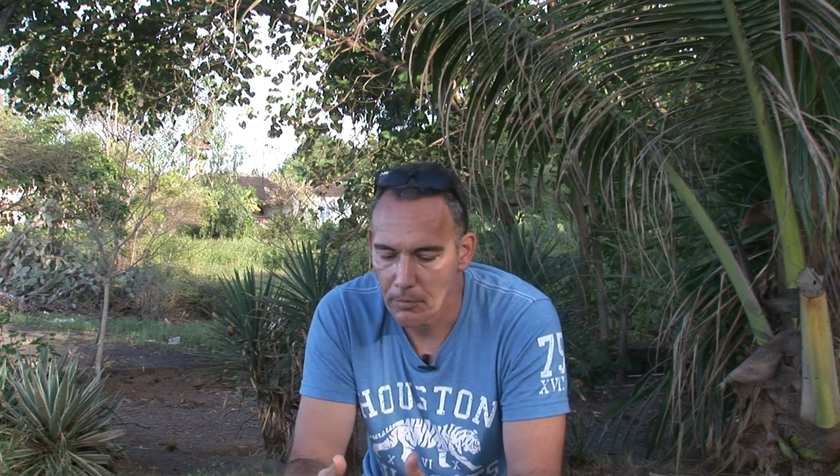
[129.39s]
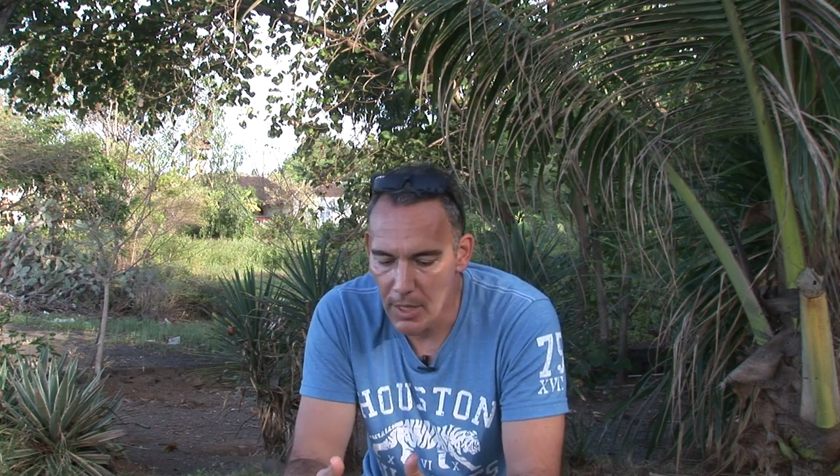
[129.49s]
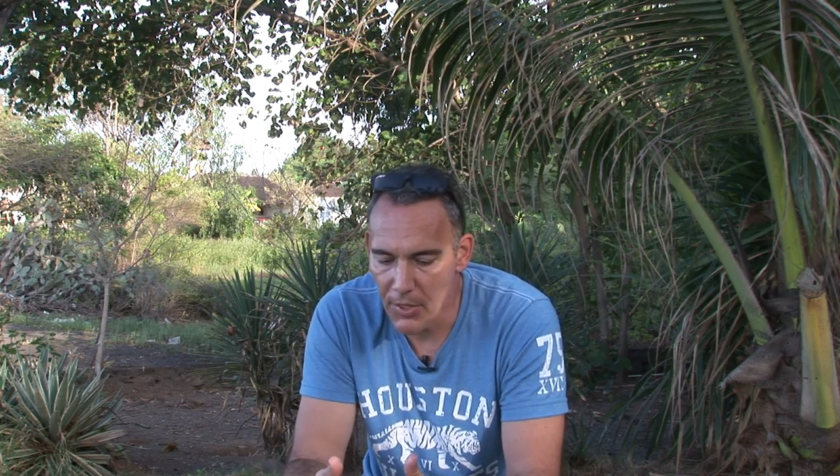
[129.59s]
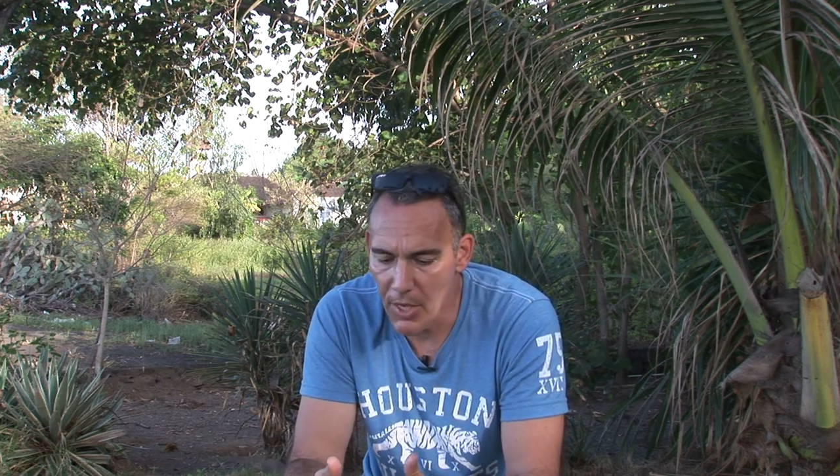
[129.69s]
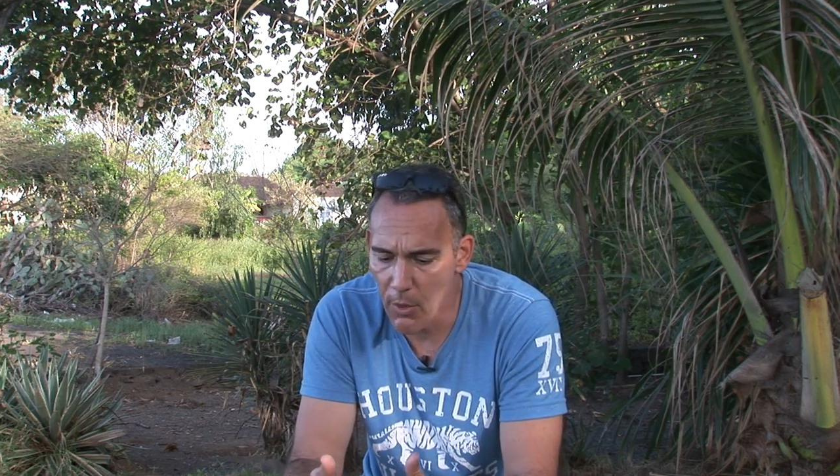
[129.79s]

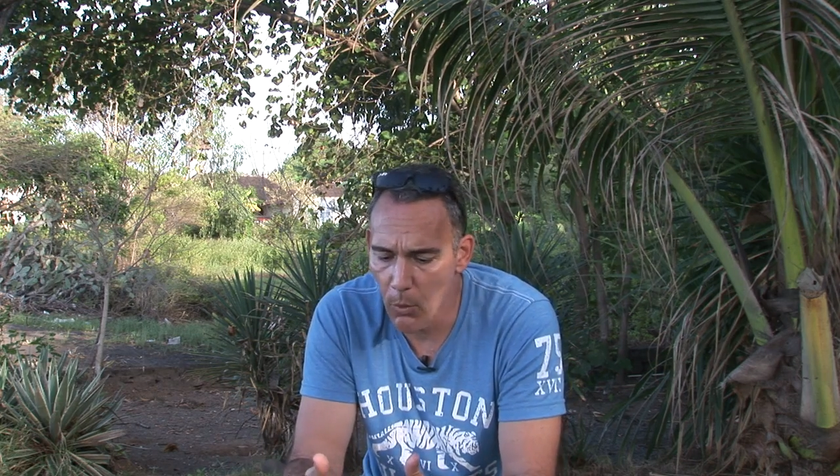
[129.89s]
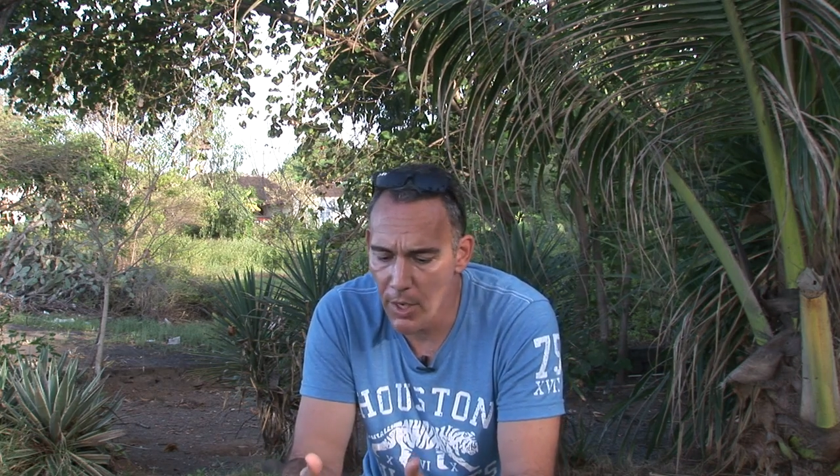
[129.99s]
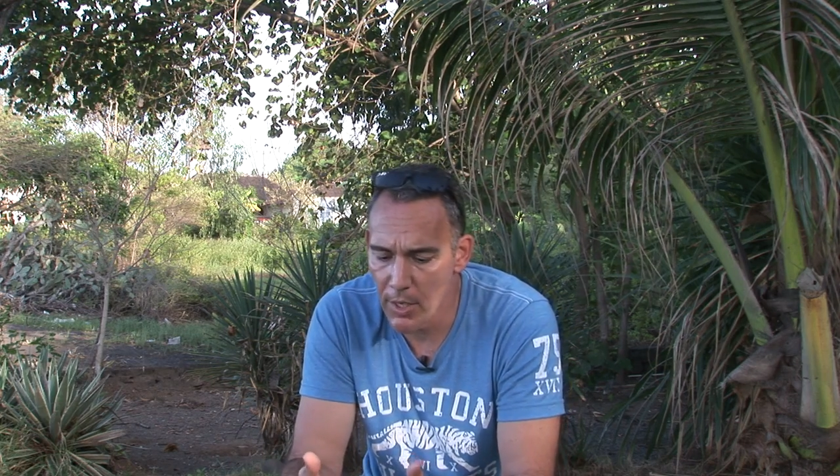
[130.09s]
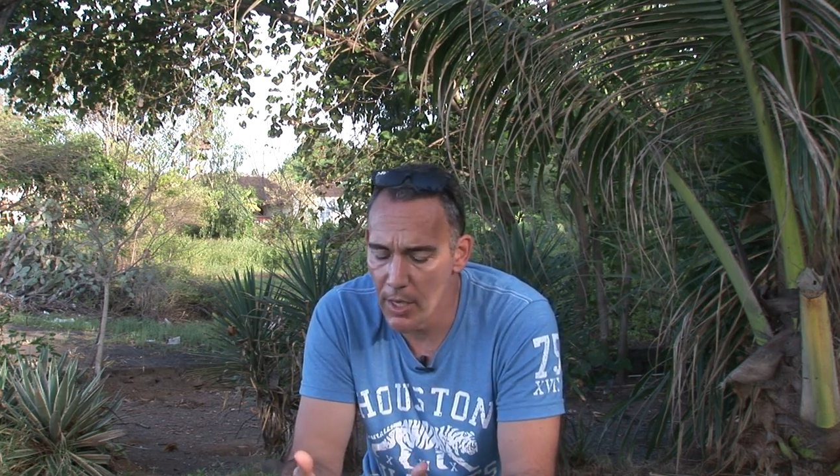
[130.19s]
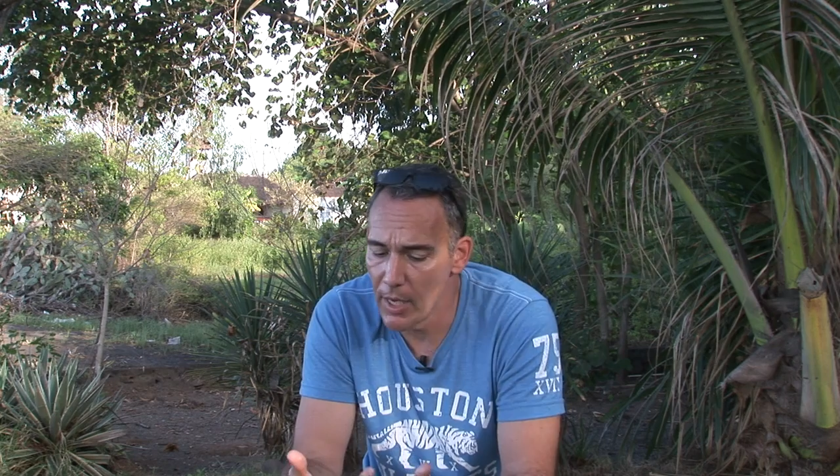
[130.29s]
The other
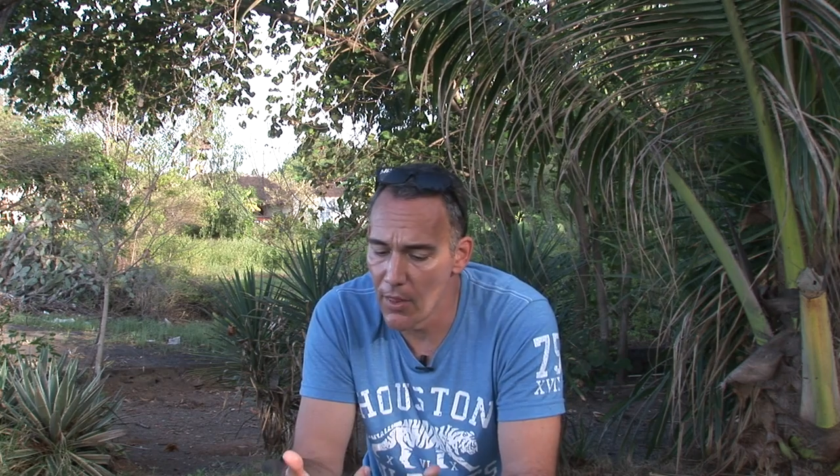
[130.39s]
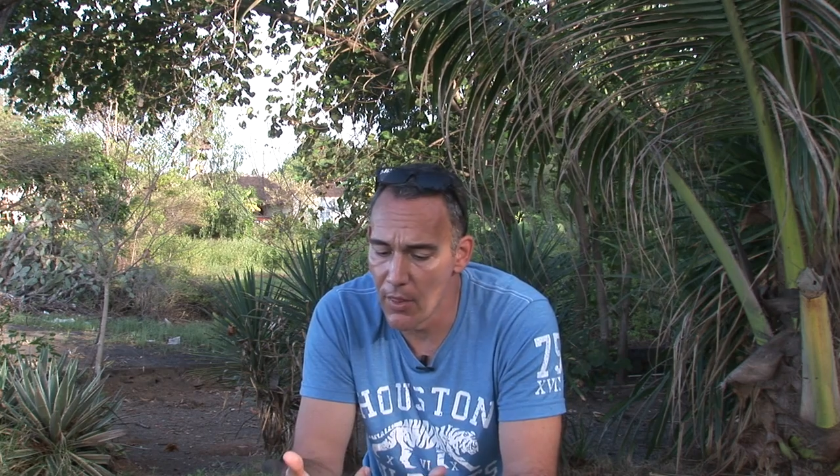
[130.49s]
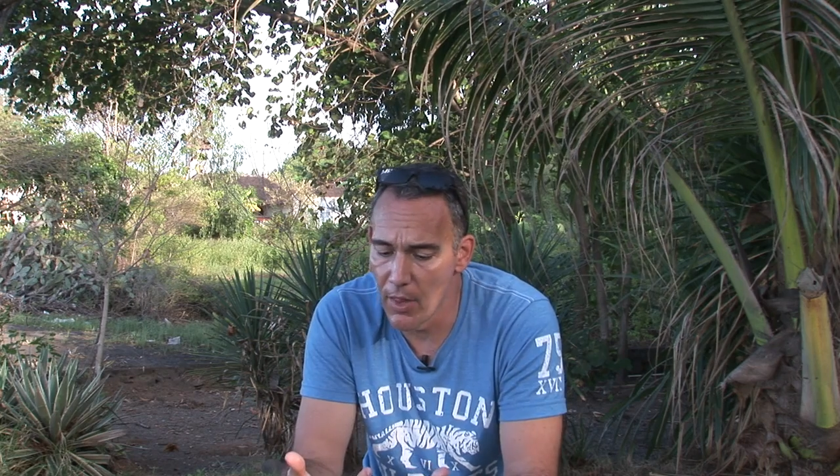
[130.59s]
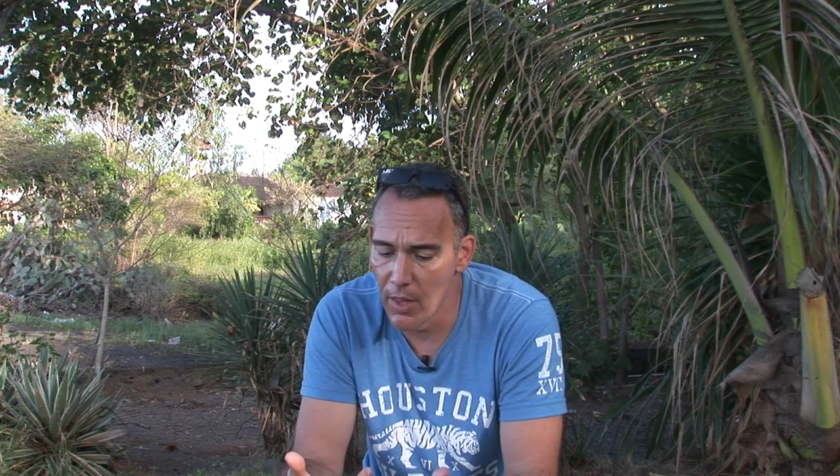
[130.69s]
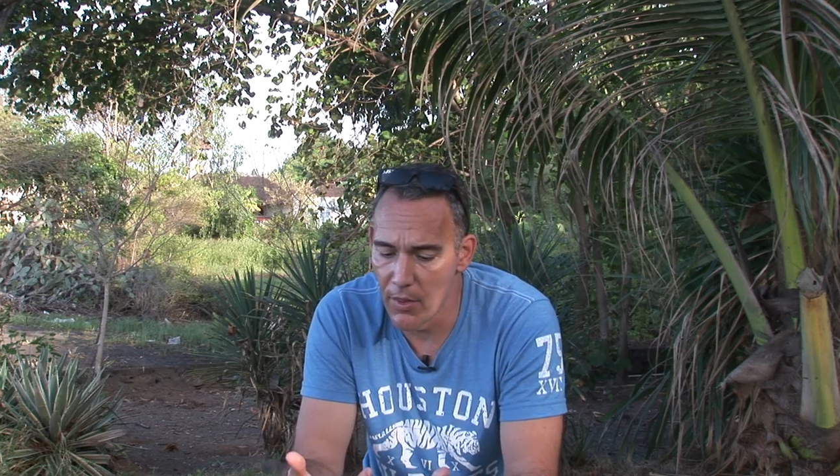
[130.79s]
one
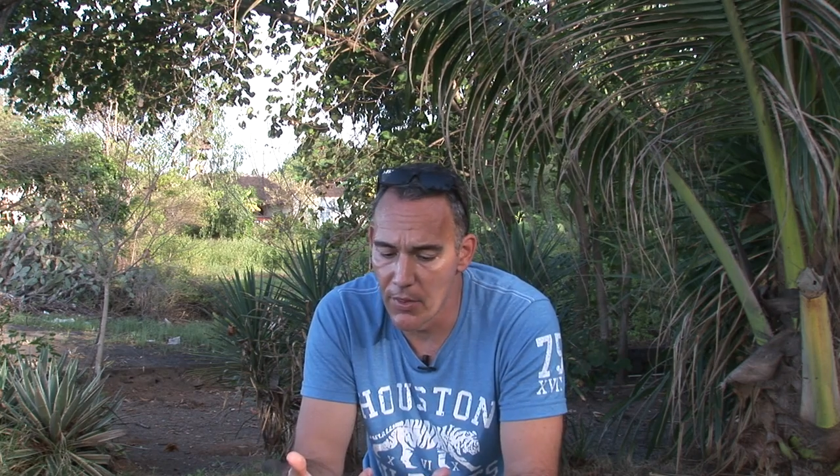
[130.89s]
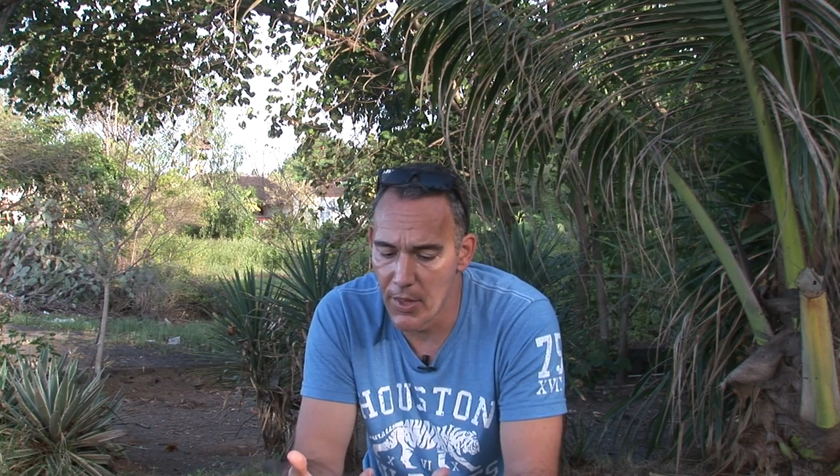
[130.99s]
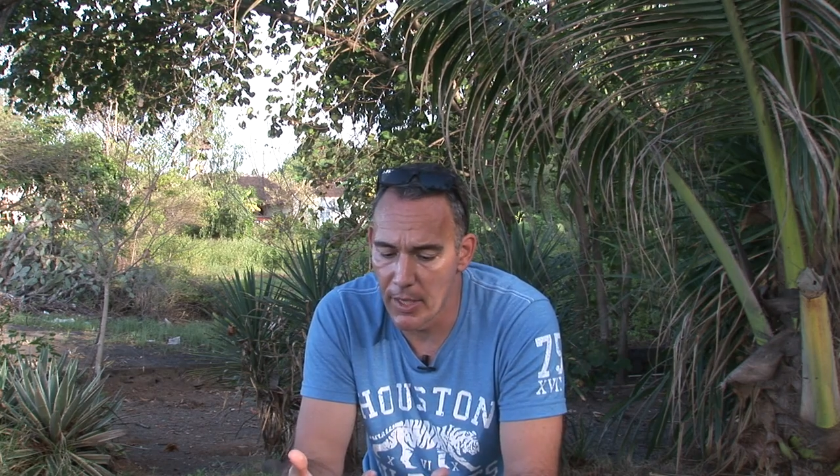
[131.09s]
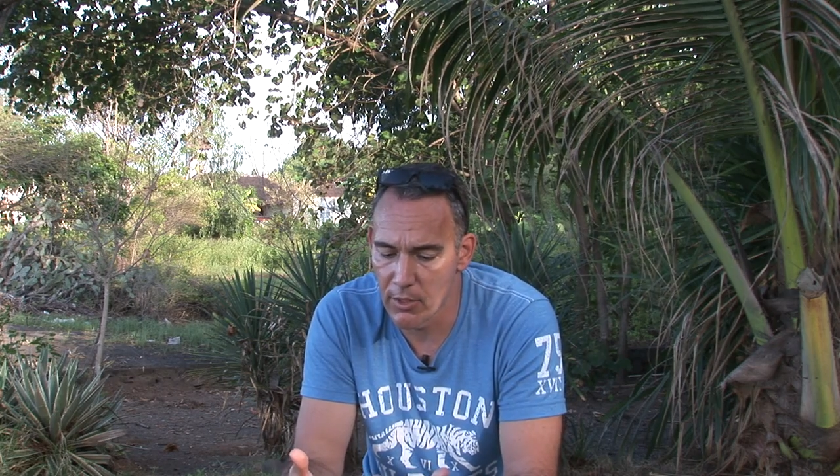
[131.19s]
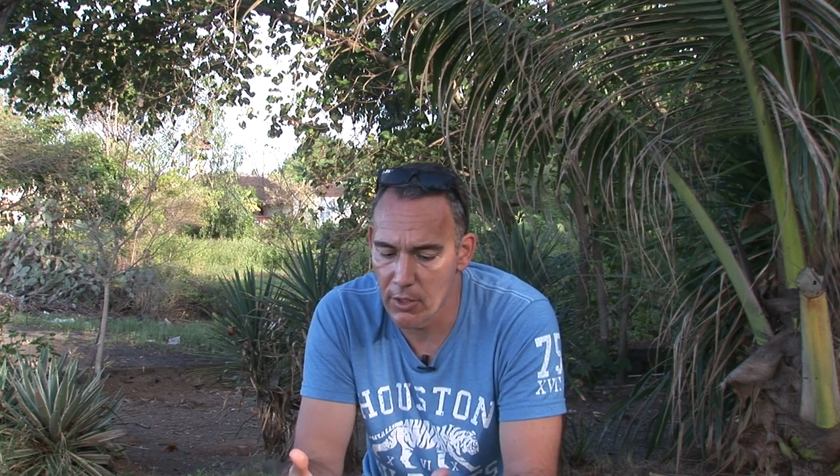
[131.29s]

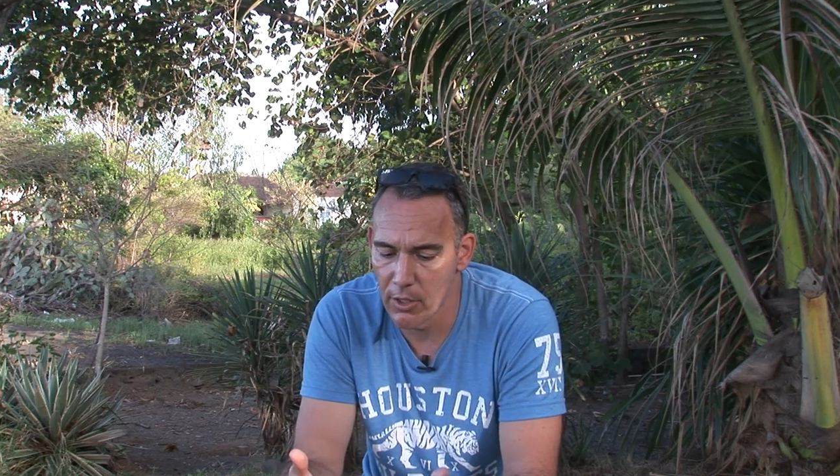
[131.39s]
that